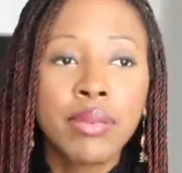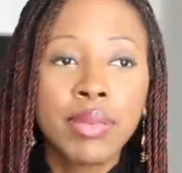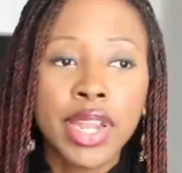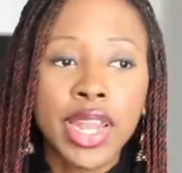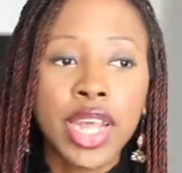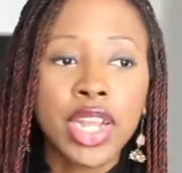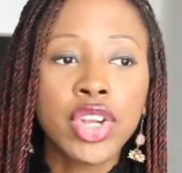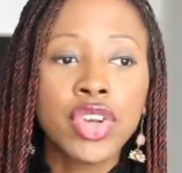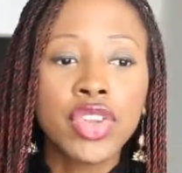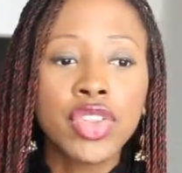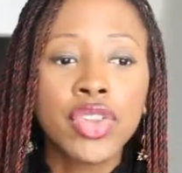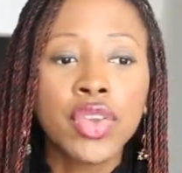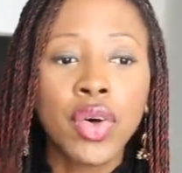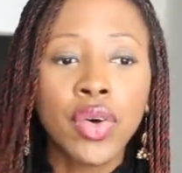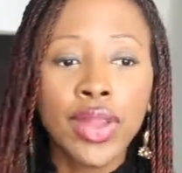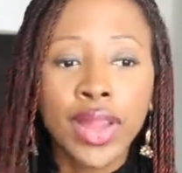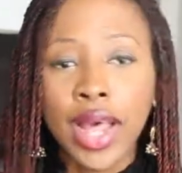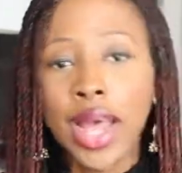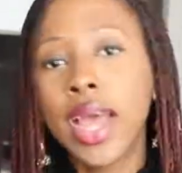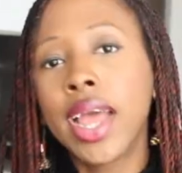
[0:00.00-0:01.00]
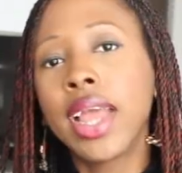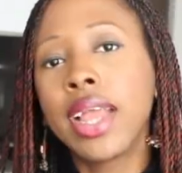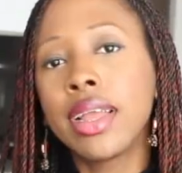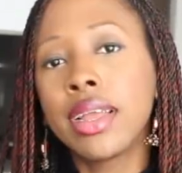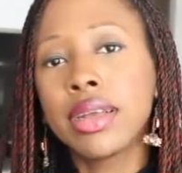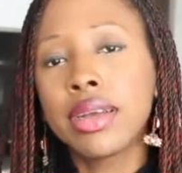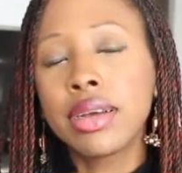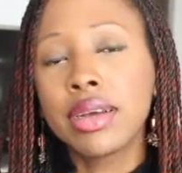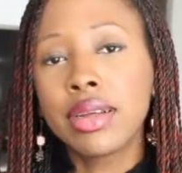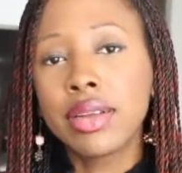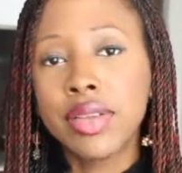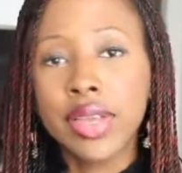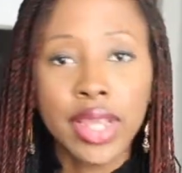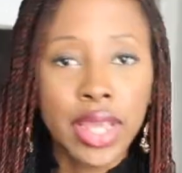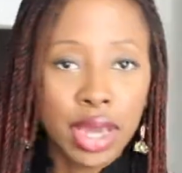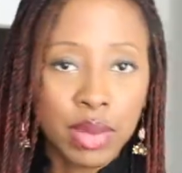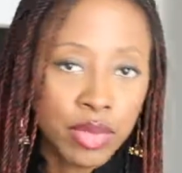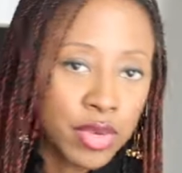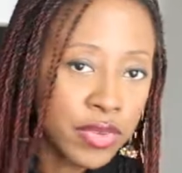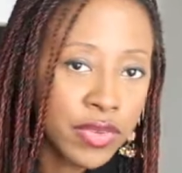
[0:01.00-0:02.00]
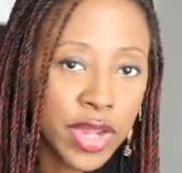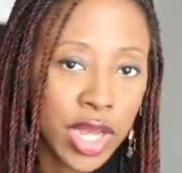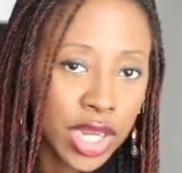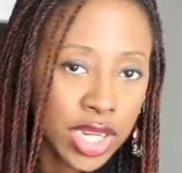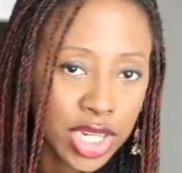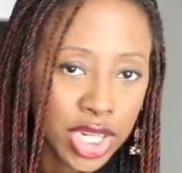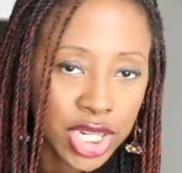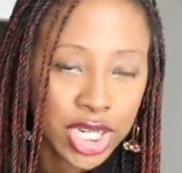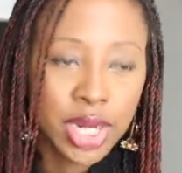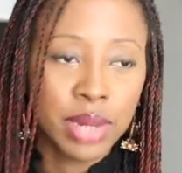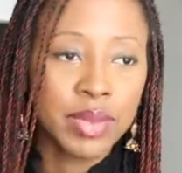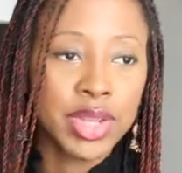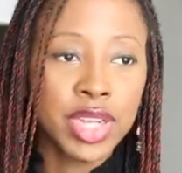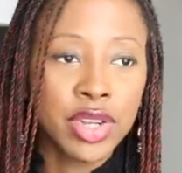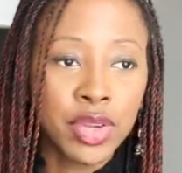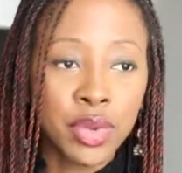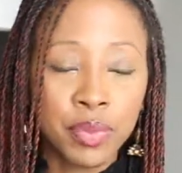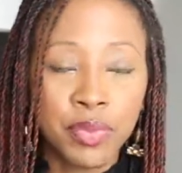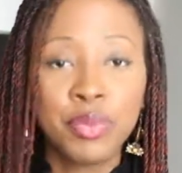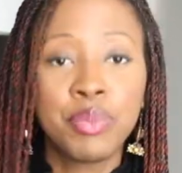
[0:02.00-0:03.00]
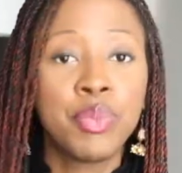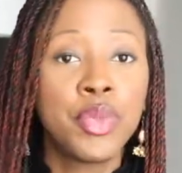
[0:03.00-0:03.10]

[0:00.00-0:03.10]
but I just don't like the camouflage I mean the,